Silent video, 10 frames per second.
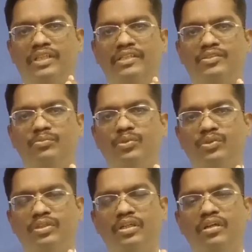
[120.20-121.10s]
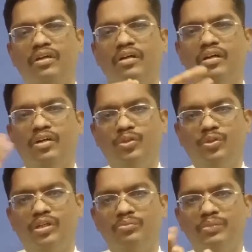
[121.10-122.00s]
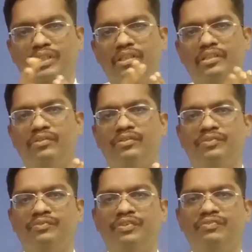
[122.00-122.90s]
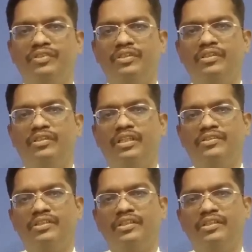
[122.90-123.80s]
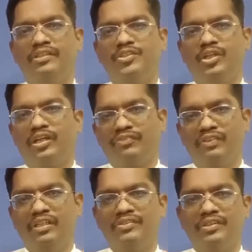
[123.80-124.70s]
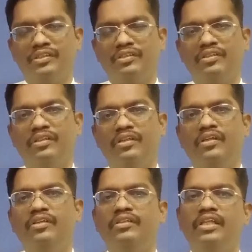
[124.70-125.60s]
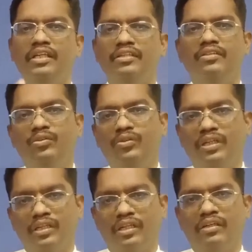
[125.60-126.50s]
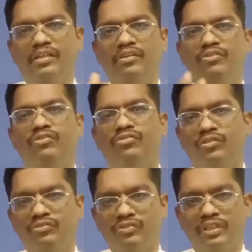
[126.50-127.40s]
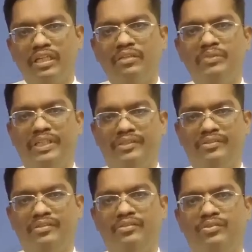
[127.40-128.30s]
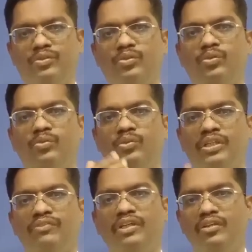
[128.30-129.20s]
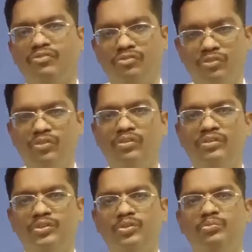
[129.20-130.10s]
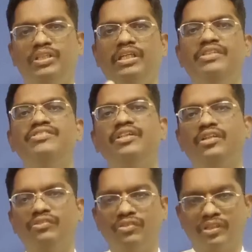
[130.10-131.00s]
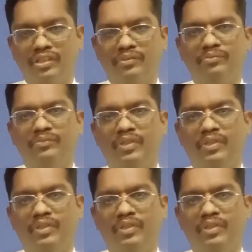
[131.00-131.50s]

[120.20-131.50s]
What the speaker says: science book, or you complete the fifth lesson in the geography lesson. Then you can. I'll give you phone for 10 minutes. So giving a phone should be the incentive for them.